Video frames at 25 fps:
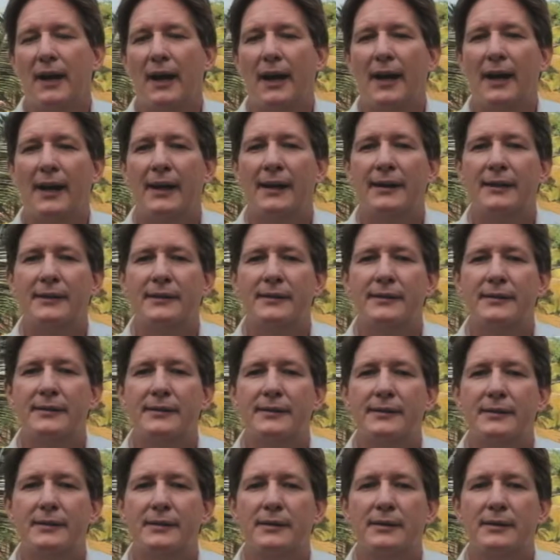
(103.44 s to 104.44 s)
And
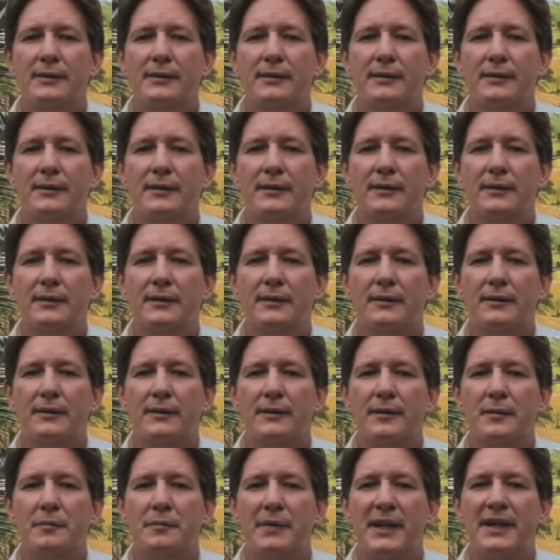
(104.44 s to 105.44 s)

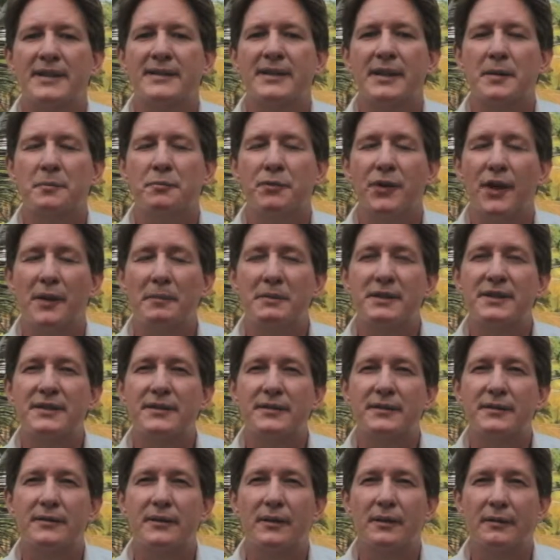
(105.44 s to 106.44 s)
the basic
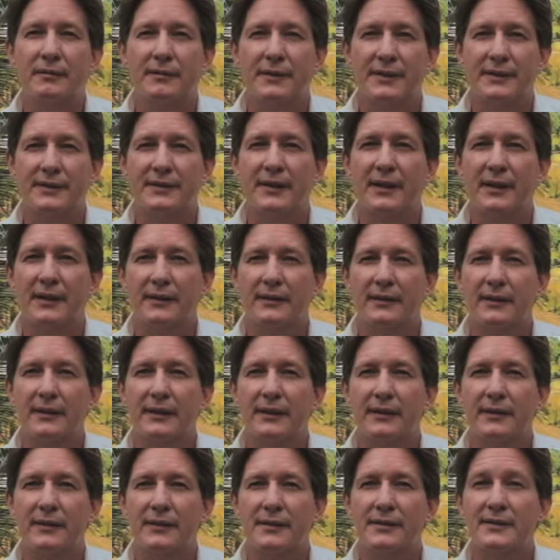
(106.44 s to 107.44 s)
premise of the
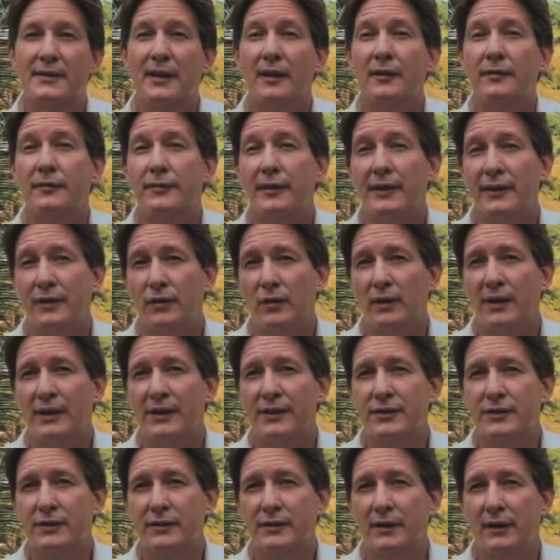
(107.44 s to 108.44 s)
technique is
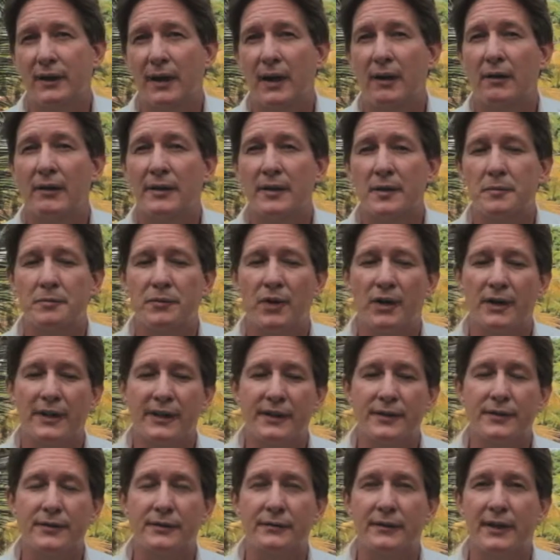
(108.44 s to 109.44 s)
self-regulation, allowing the
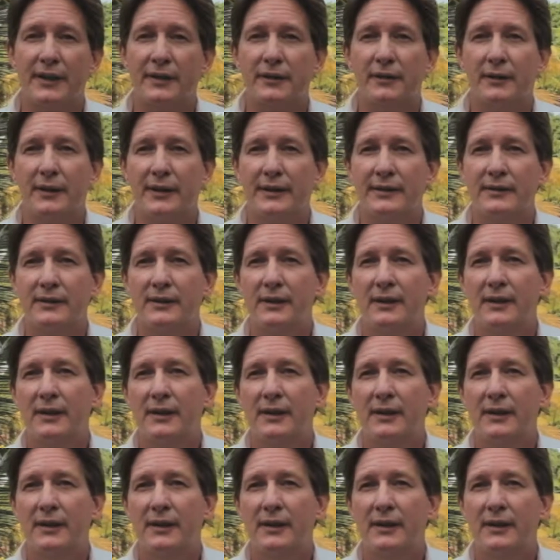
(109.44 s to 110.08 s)
body to regulate.